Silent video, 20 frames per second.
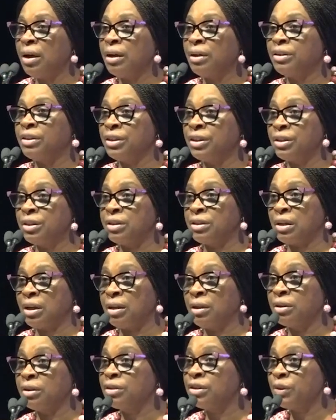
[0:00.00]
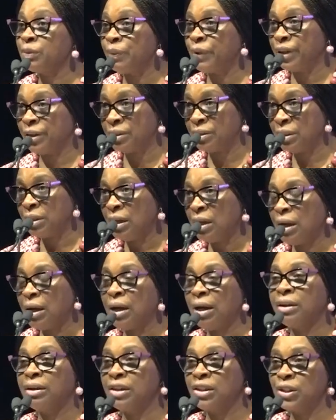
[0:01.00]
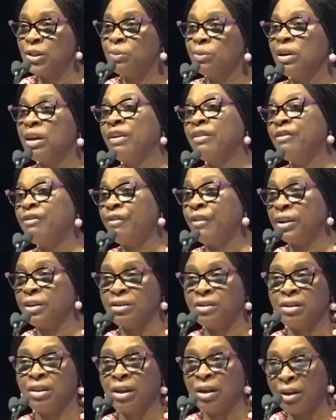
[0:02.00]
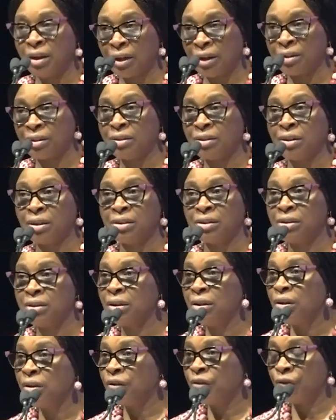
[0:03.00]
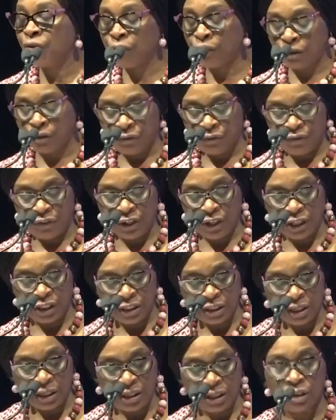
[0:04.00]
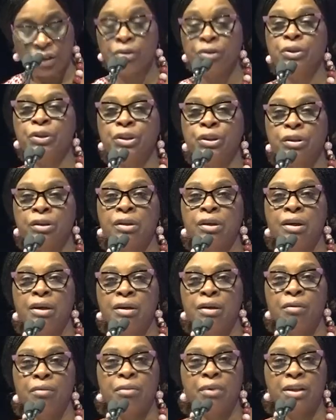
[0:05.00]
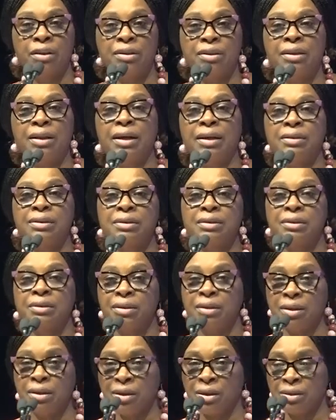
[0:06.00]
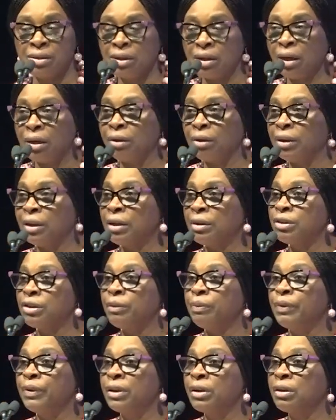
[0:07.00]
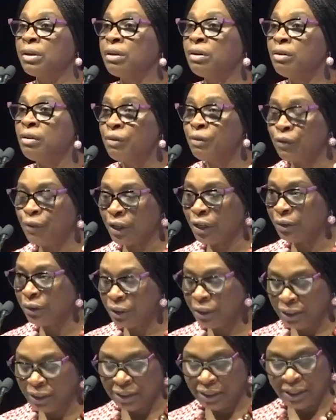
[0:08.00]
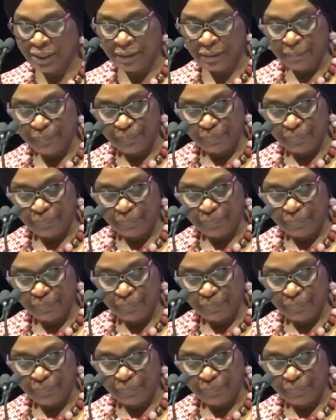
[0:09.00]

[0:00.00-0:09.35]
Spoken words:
digital space. And this will affect their access for financial inclusion. But that is another topic for another day.